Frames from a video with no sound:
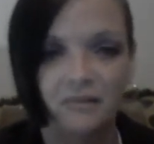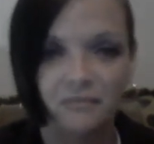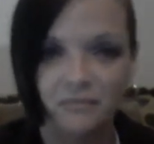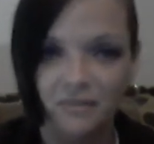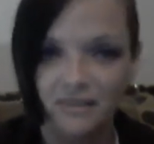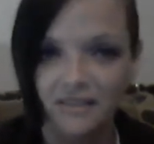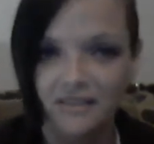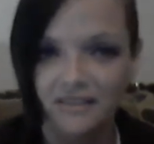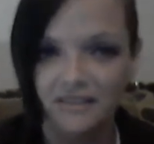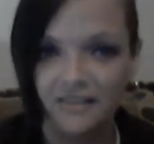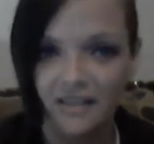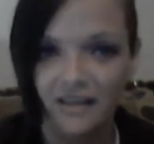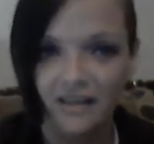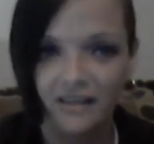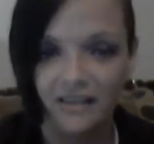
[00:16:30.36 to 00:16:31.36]
But
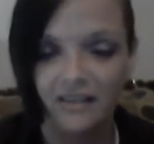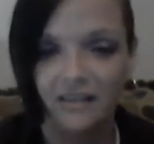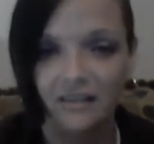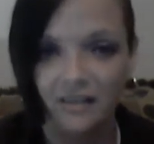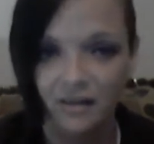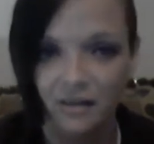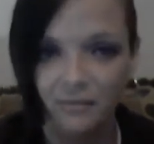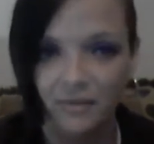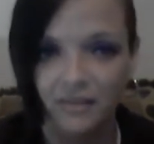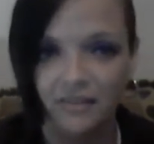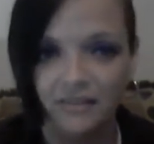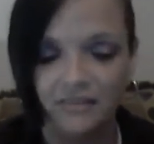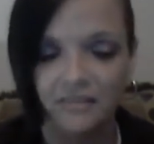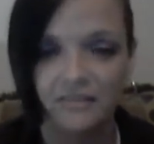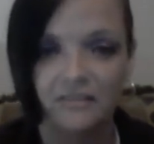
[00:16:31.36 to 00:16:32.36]
please like and
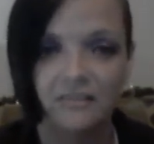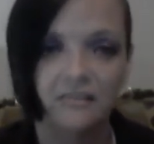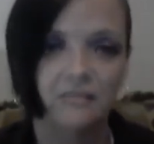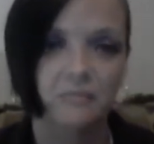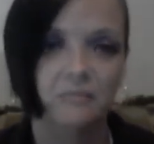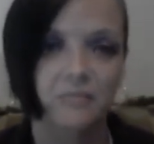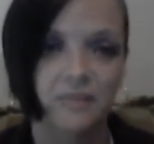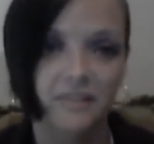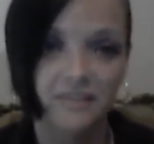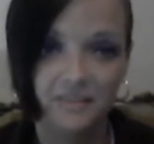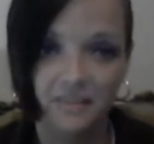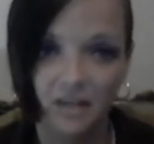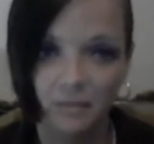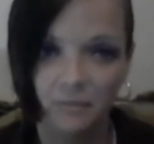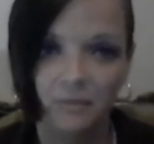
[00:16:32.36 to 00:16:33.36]
comment.
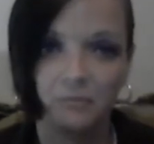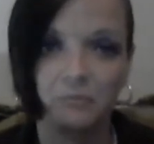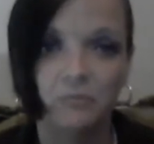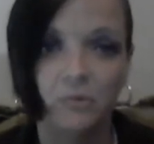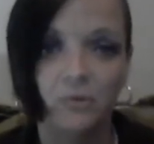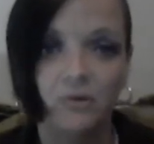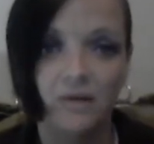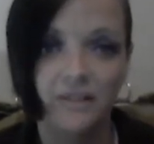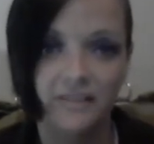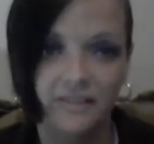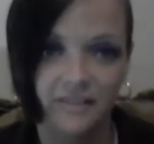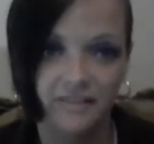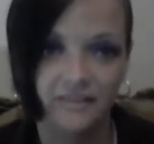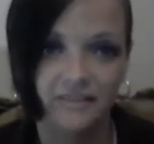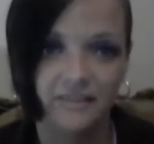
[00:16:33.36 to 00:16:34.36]
Please comment more
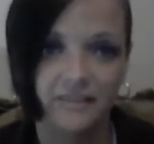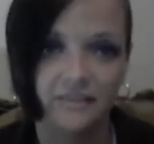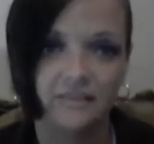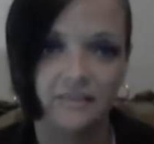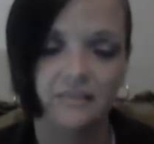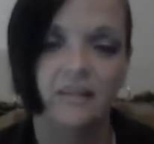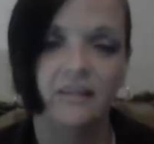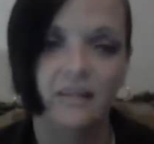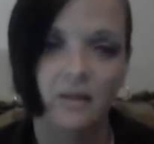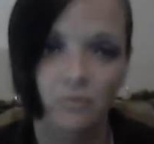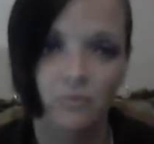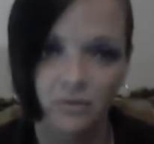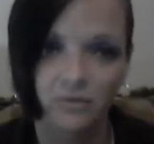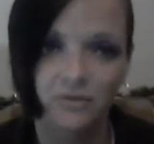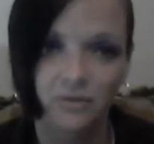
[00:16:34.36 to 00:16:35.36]
ideas
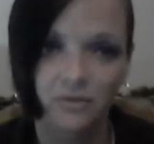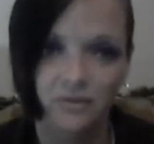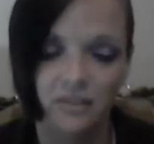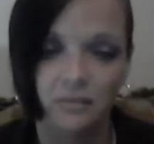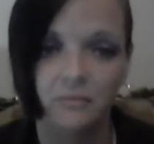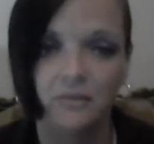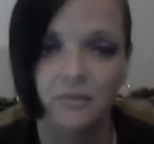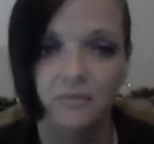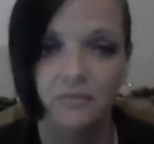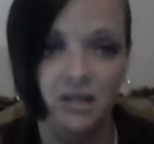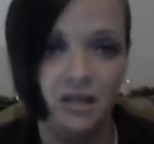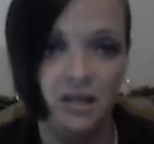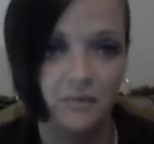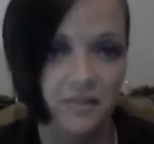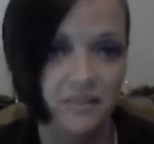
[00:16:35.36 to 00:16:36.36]
and I will do them.
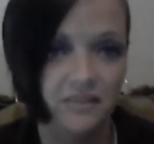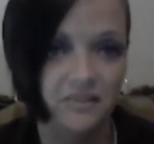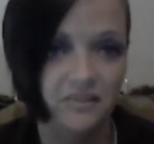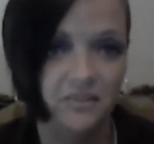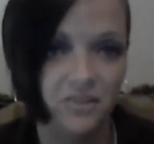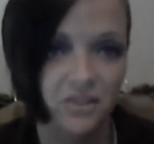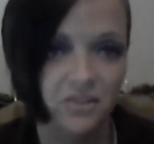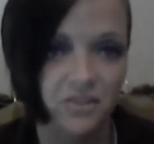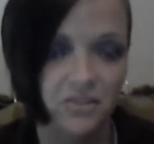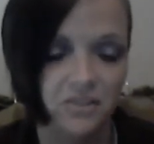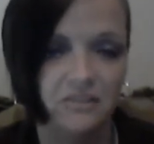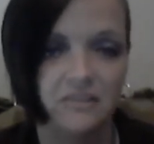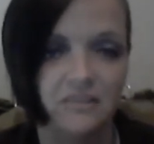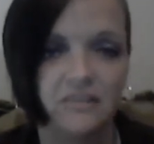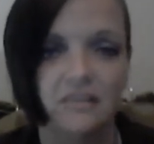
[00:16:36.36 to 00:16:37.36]
If you have any
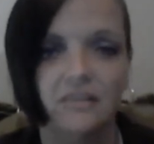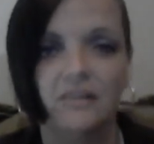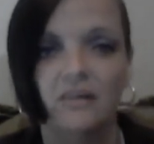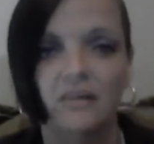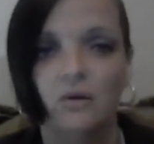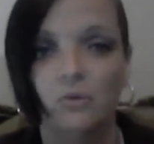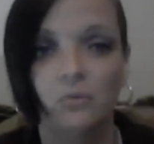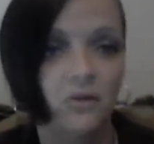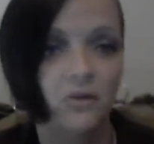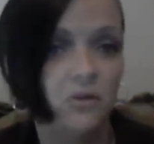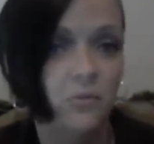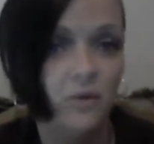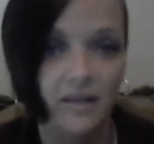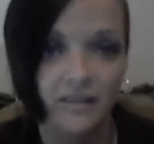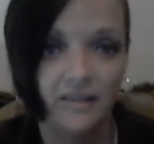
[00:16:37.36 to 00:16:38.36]
suggestions or
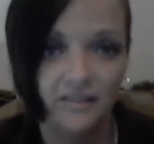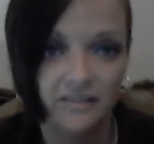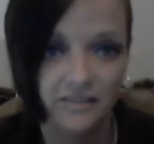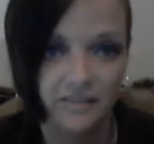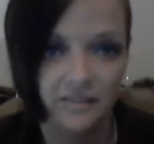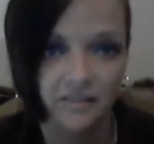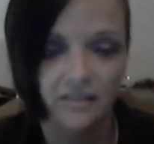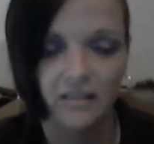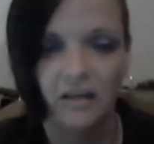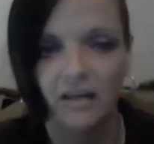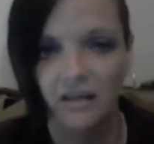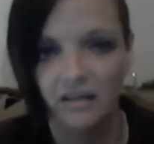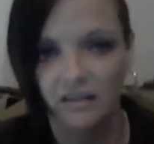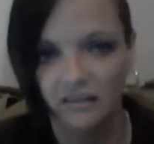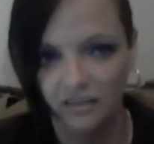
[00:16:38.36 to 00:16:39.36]
requests,
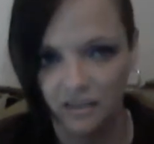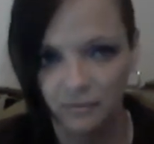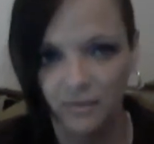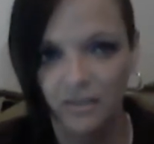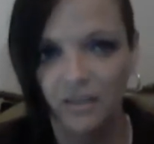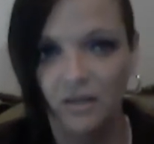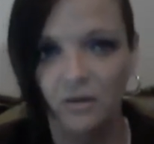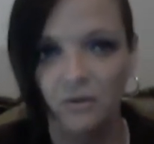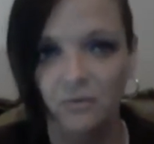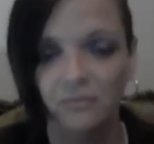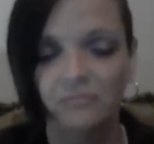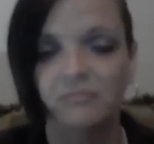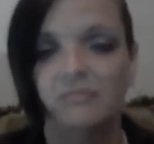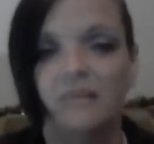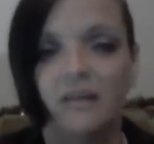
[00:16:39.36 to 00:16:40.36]
let me
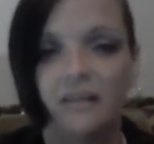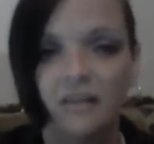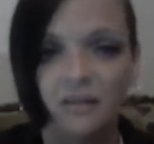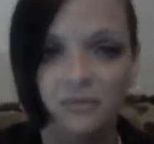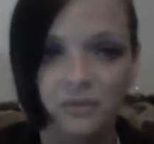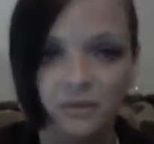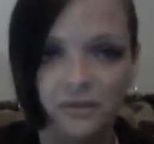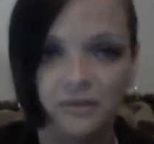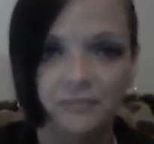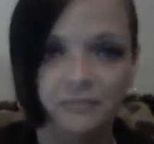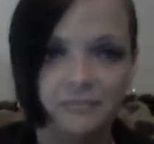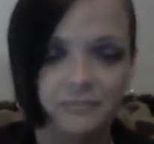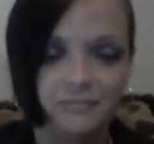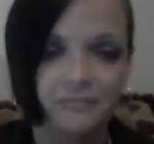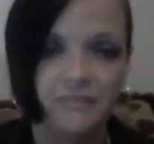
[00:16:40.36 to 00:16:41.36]
know and I'll do
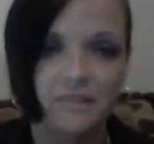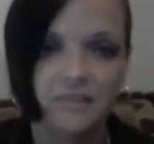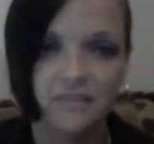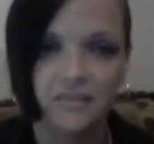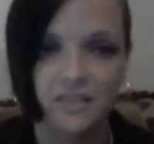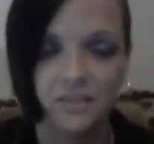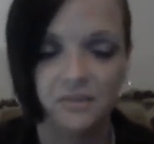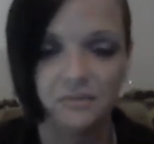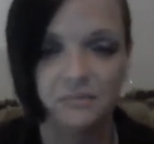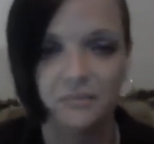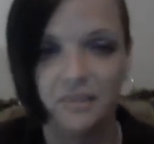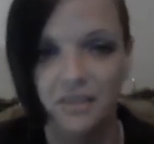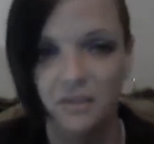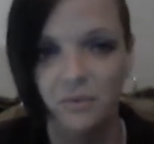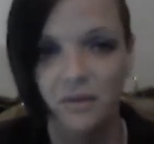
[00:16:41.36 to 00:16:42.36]
it.
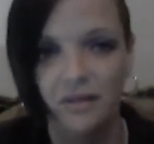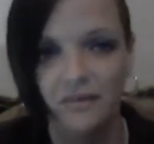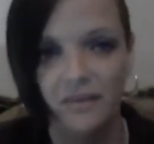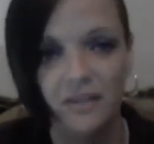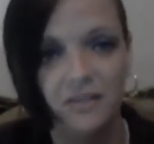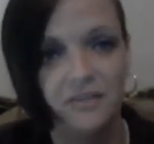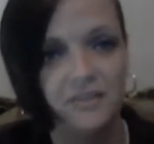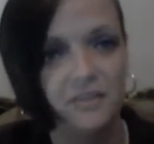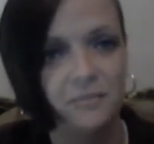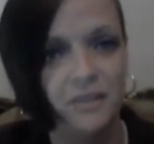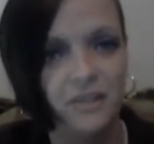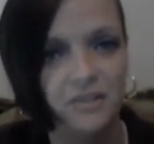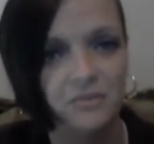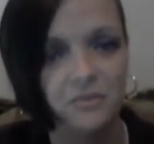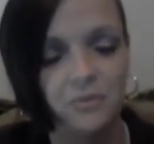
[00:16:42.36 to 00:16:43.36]
So anyway, thank you
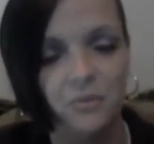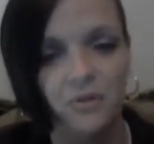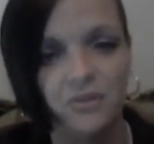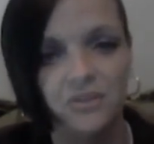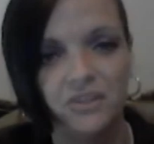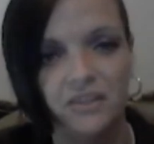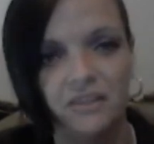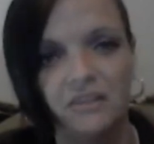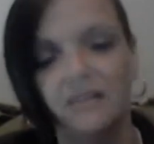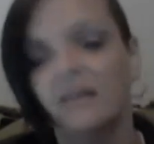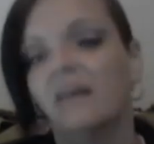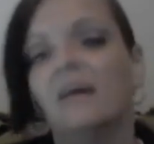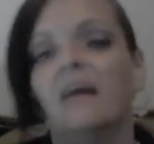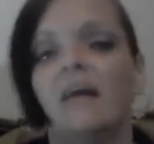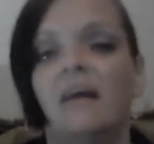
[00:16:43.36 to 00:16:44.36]
so much for
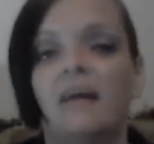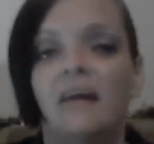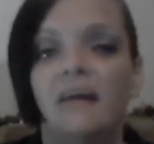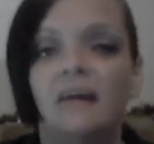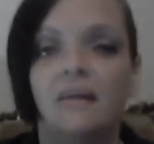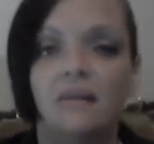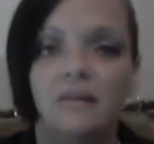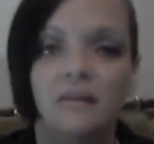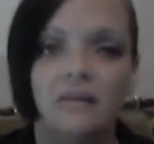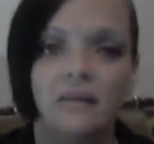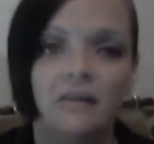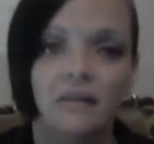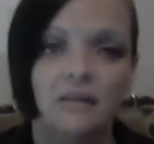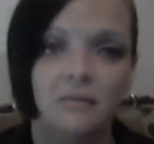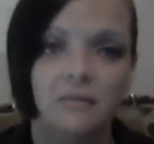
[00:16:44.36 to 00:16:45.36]
watching and